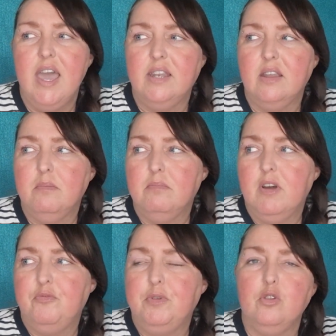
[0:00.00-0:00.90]
and
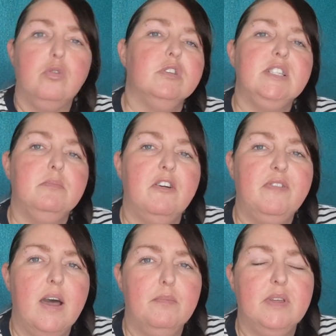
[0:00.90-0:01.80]
I've been close to my
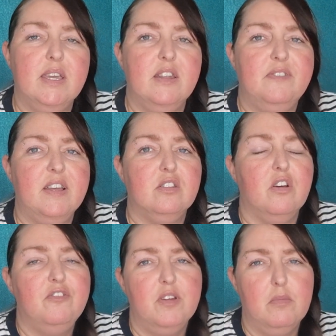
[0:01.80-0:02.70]
family, and I've had
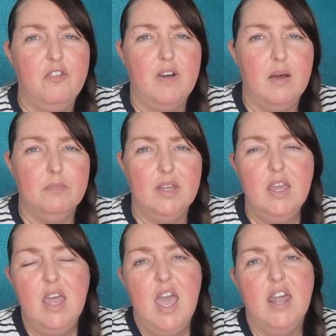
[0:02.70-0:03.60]
love for my family,
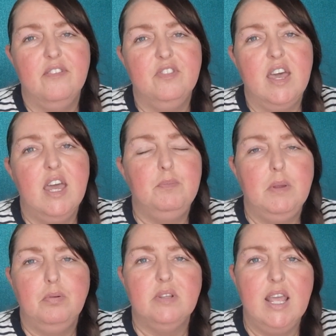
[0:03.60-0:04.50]
and I've not had
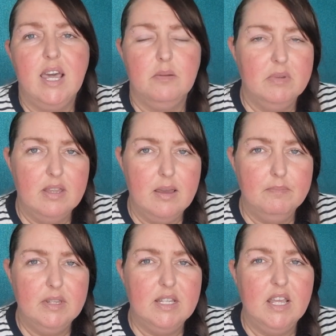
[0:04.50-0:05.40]
people telling me that
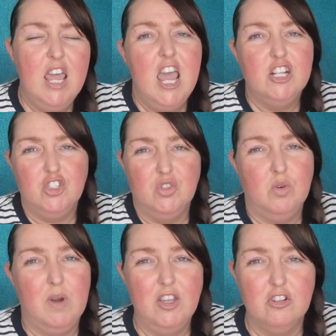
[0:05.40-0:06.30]
I'm needy. And you
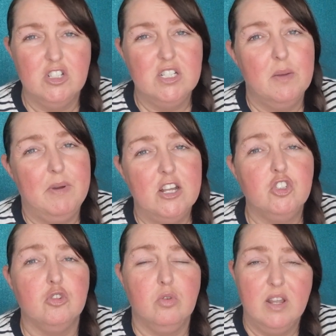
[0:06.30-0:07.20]
know what? You're just a
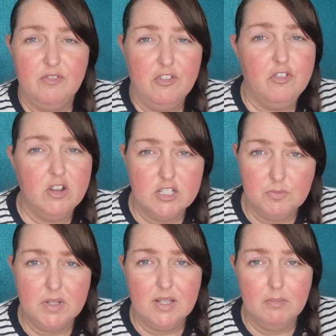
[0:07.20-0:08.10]
bitch, so don't ever fucking
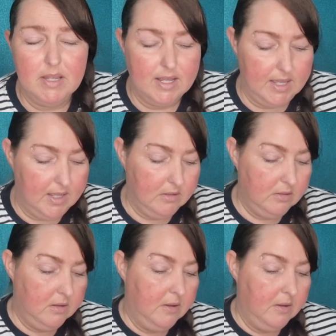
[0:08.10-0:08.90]
speak to me again.